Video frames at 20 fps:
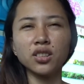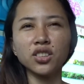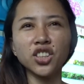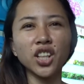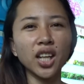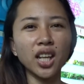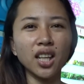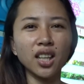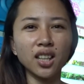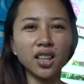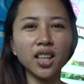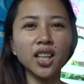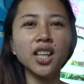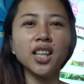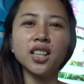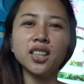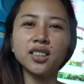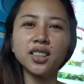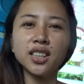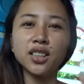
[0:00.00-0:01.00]
chain
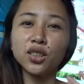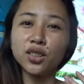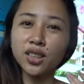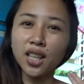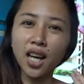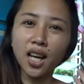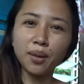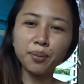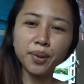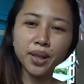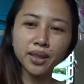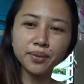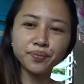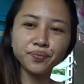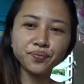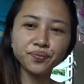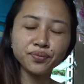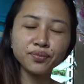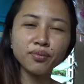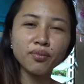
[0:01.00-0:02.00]
dito sa
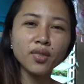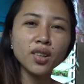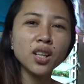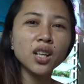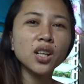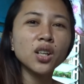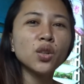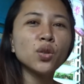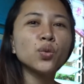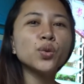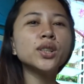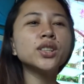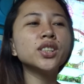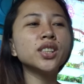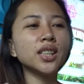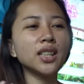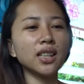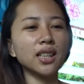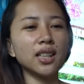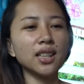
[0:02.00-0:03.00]
amin.
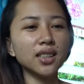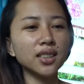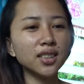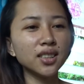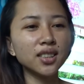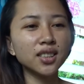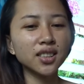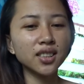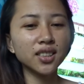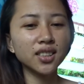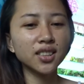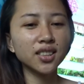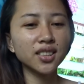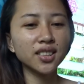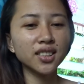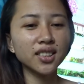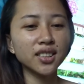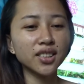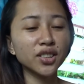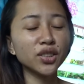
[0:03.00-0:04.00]
Which is,
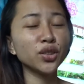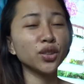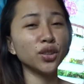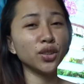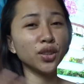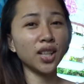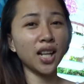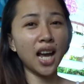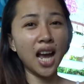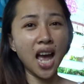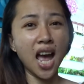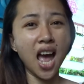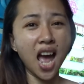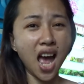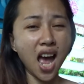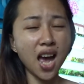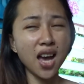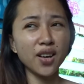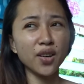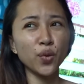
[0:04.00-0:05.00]
so yun na
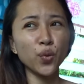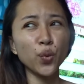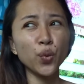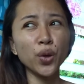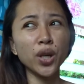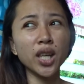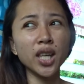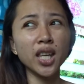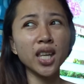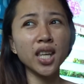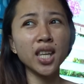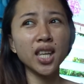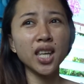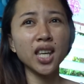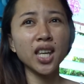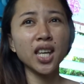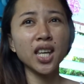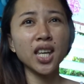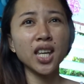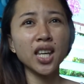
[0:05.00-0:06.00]
nga, we
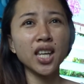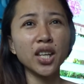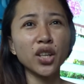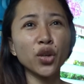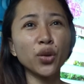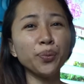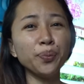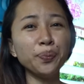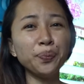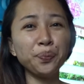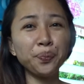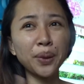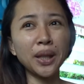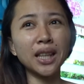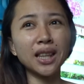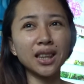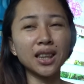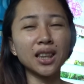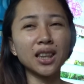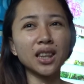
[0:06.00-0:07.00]

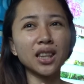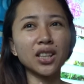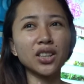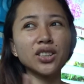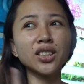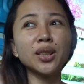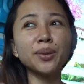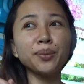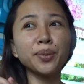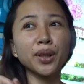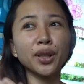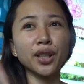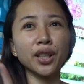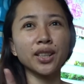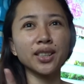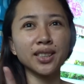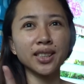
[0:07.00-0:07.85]
compete on the burger